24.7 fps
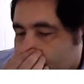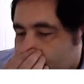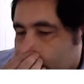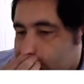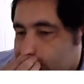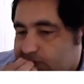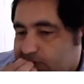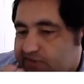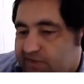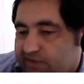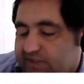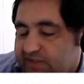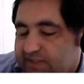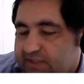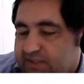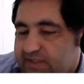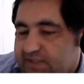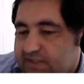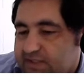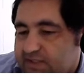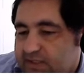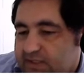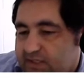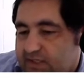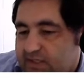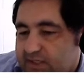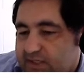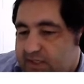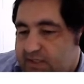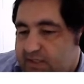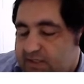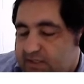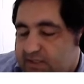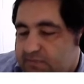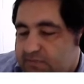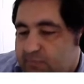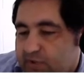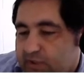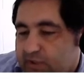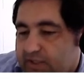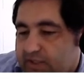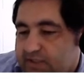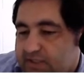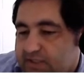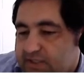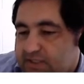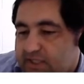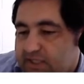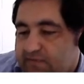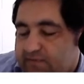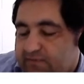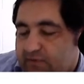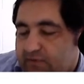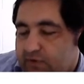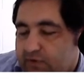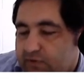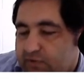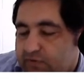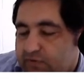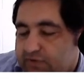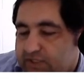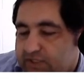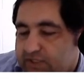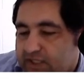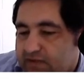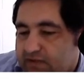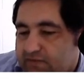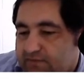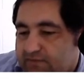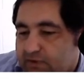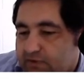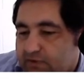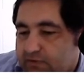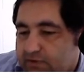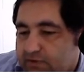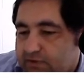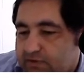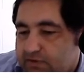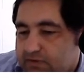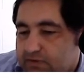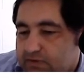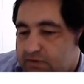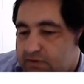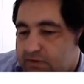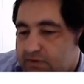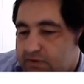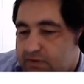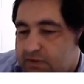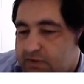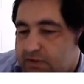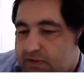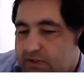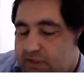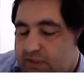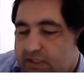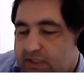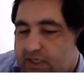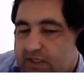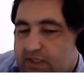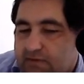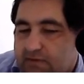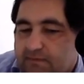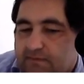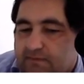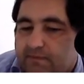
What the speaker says: So in this case, -10 volt to 10 volt. Okay,